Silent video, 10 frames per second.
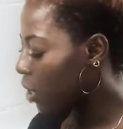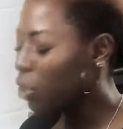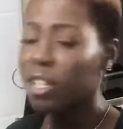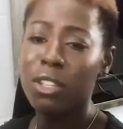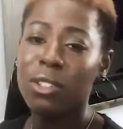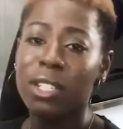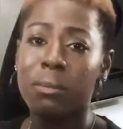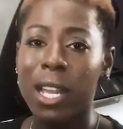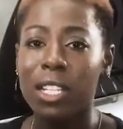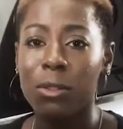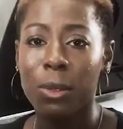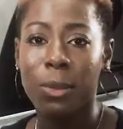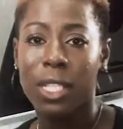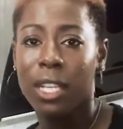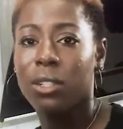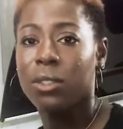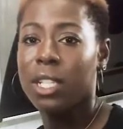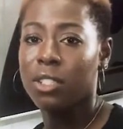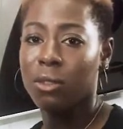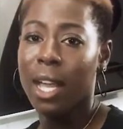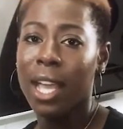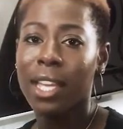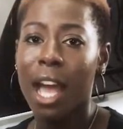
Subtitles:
You can use as many sweet potatoes as you like.